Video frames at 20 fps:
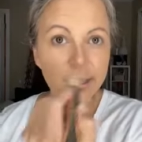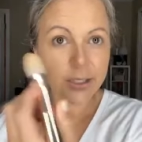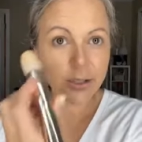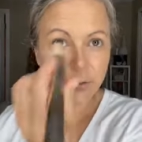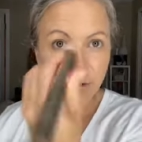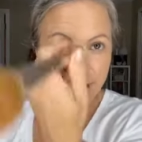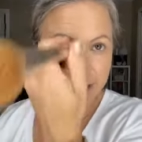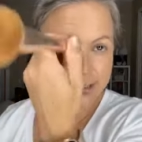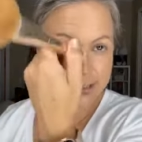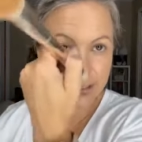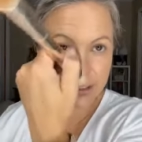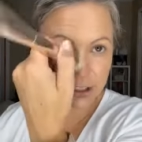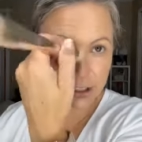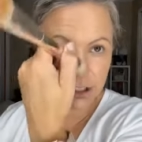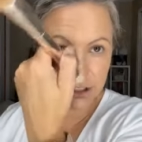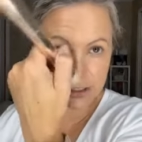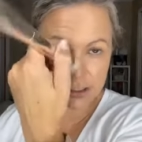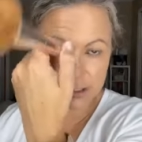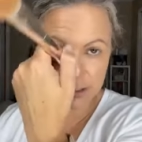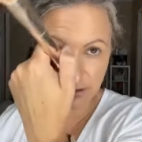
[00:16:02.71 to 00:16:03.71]
You guys, it's
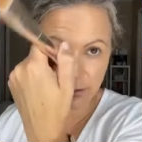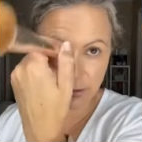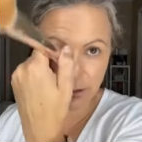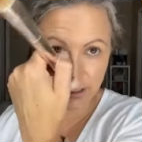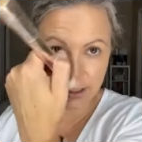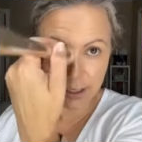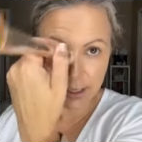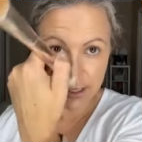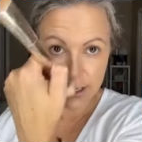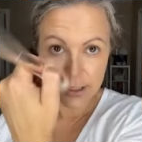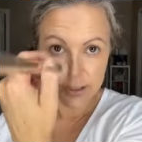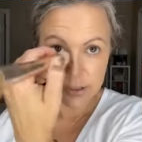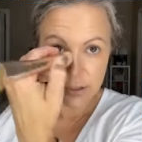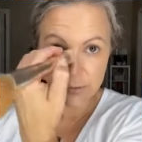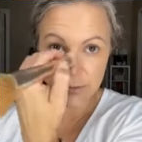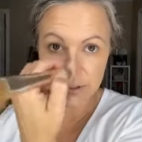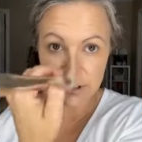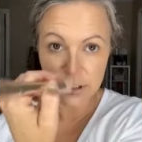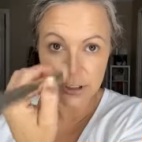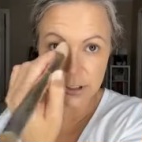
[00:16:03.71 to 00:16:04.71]
just so good. So
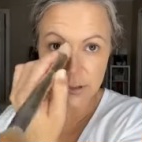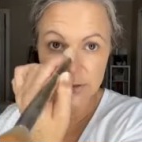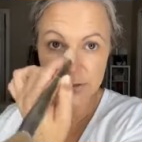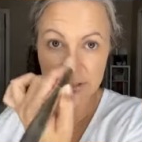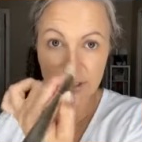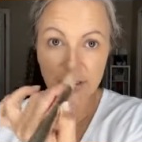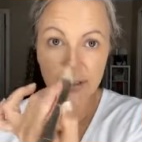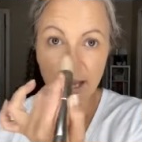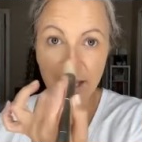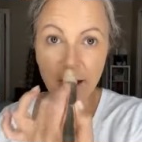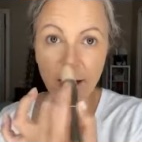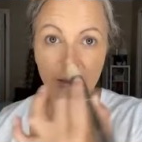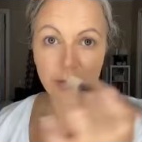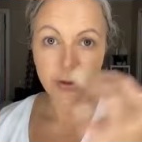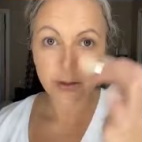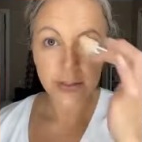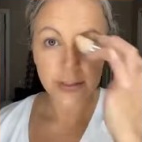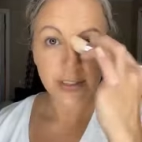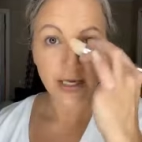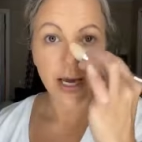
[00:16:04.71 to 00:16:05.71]
I'm just using that
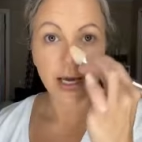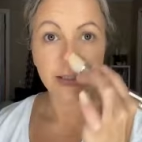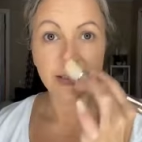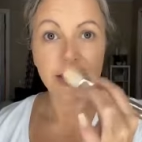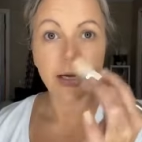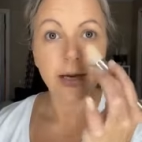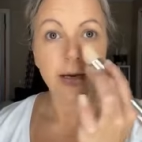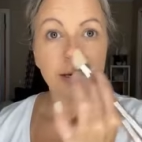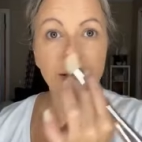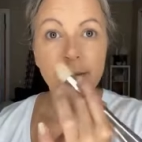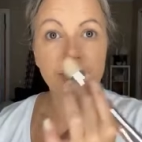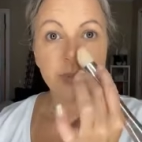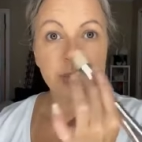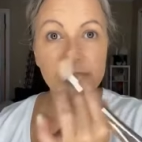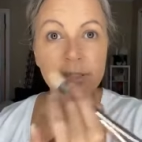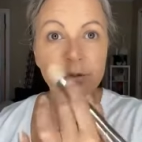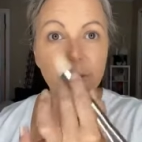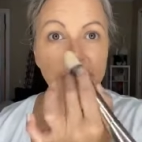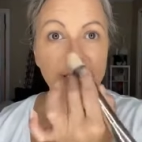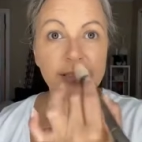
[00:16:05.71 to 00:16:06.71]
other side to kind of come
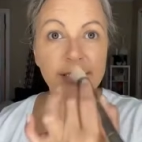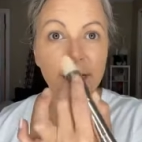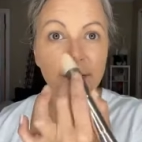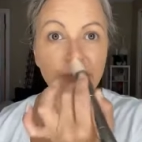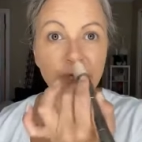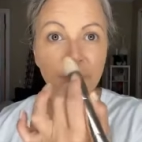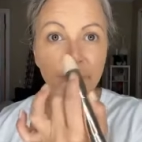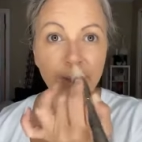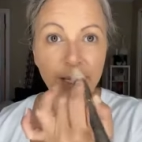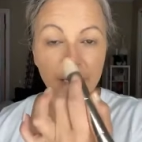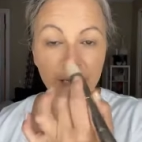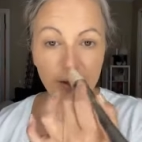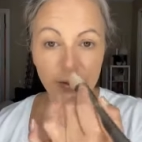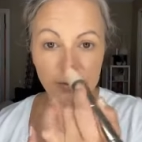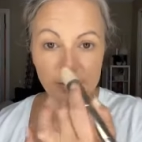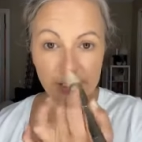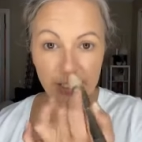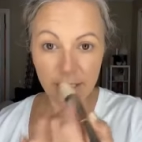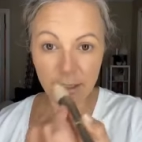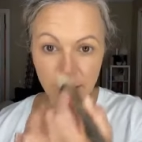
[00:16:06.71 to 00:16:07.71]
straight down for my
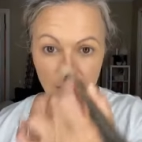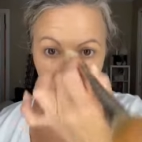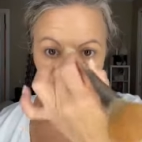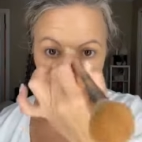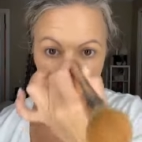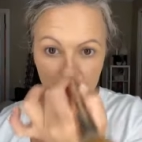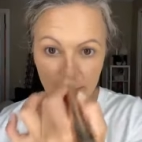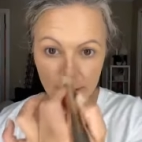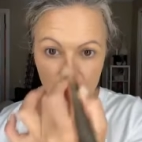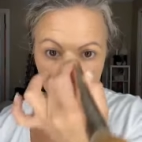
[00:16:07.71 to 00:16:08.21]
nose here.